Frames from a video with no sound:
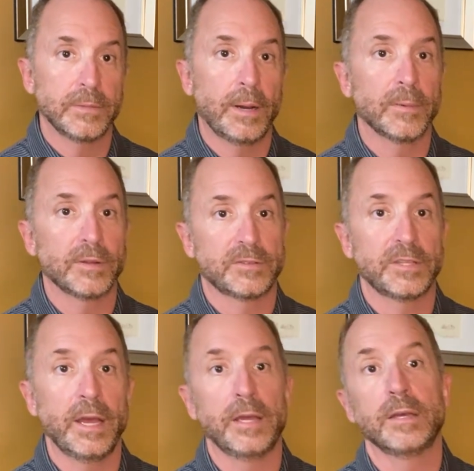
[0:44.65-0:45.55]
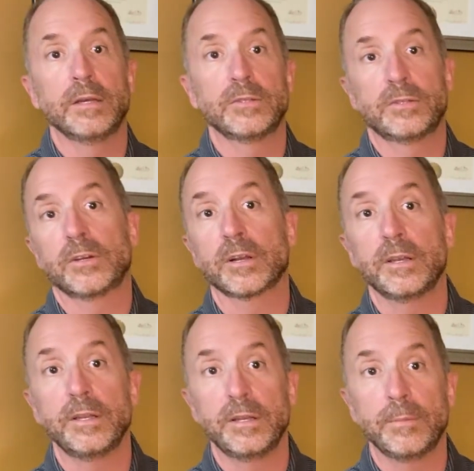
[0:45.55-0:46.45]
I'm going to say is you're going
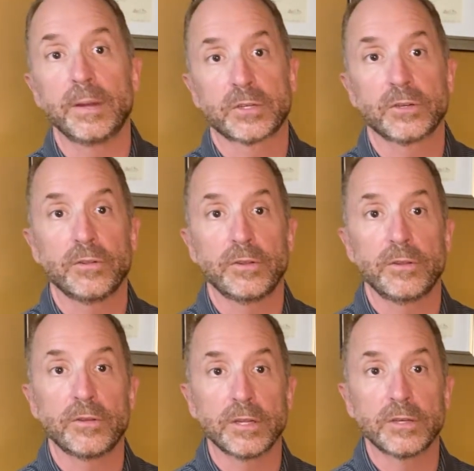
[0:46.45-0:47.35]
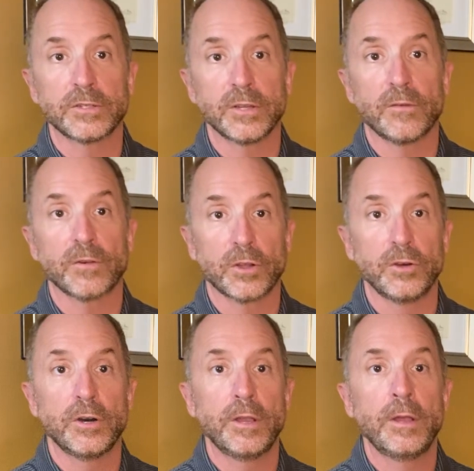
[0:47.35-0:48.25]
to need to make sure that you get yourself a
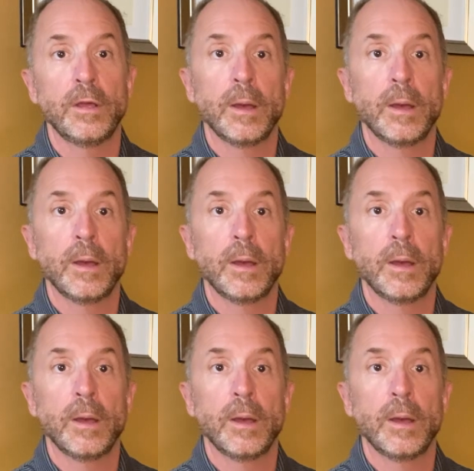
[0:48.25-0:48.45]
good